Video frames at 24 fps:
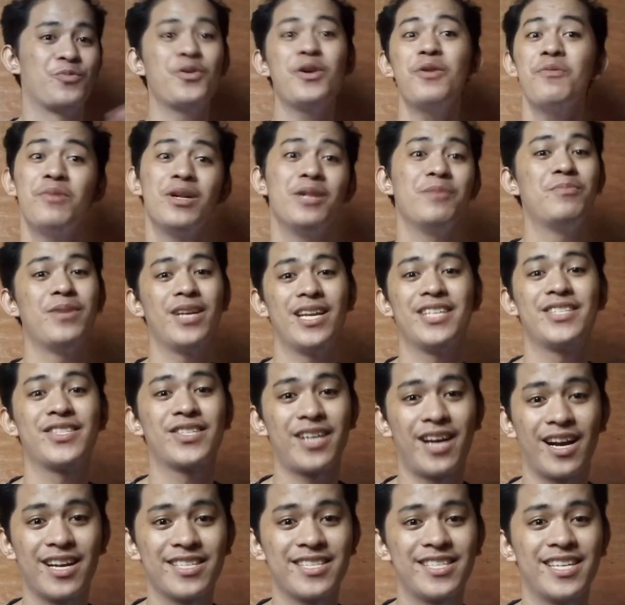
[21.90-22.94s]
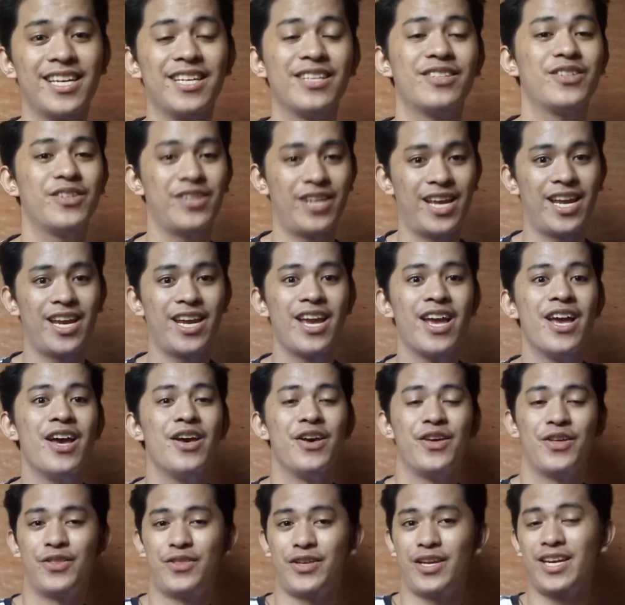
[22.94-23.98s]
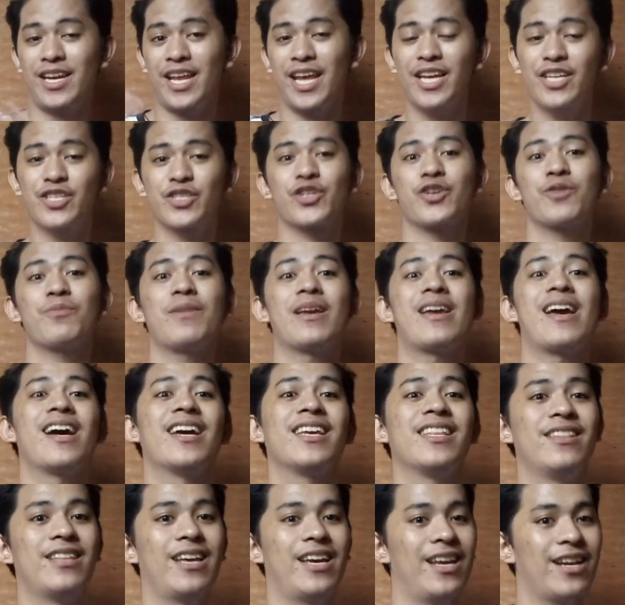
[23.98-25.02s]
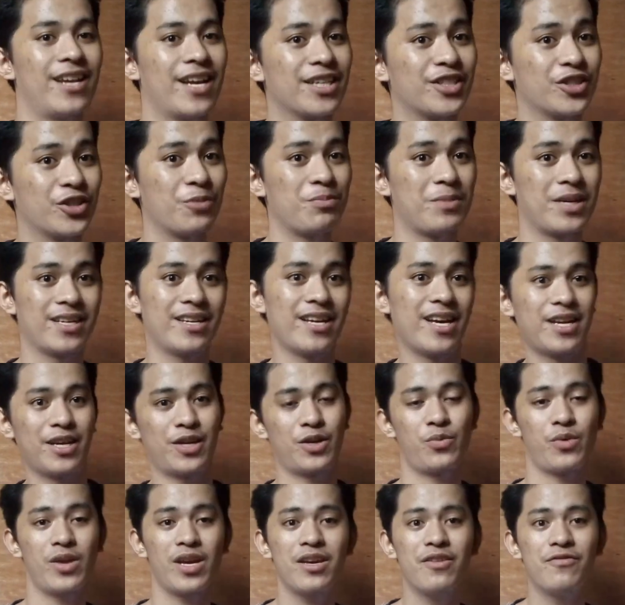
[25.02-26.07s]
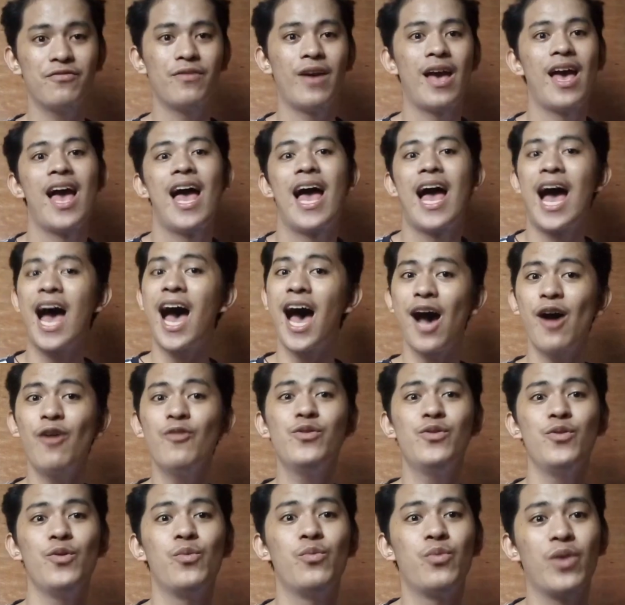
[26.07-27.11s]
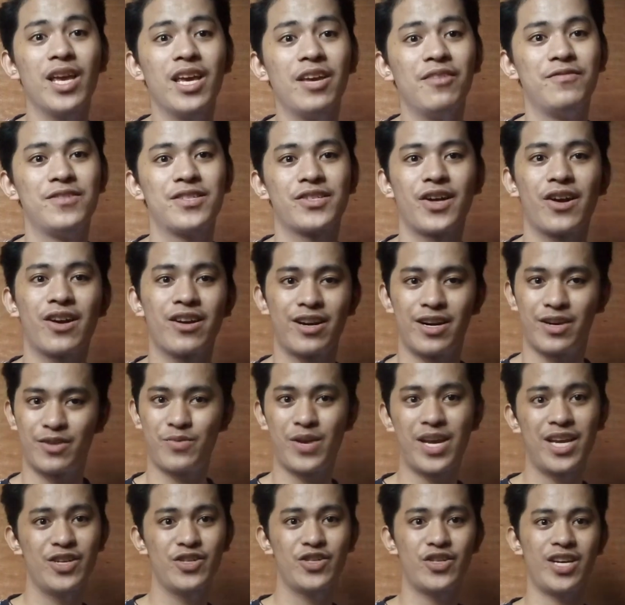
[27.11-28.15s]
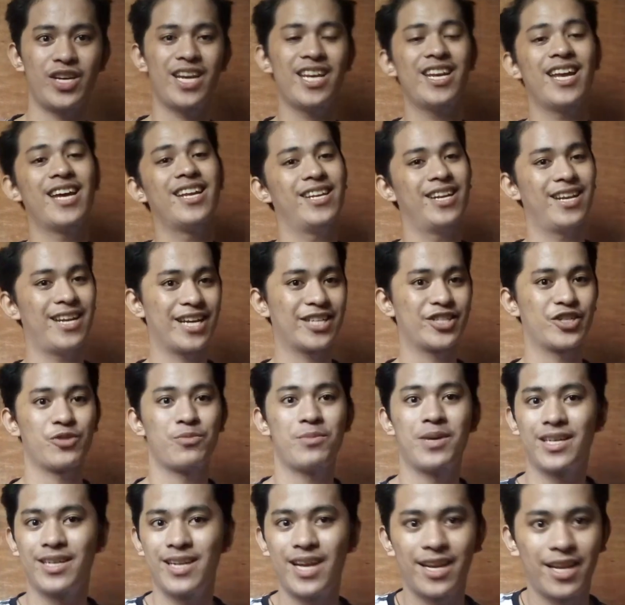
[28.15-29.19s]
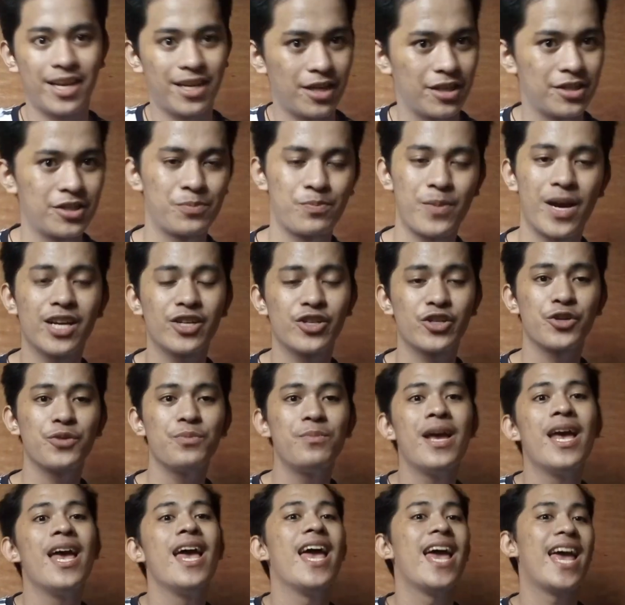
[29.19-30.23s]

will be discussing today the nature behind the electromagnetic wave, how do waves are arranged in an electromagnetic spectrum,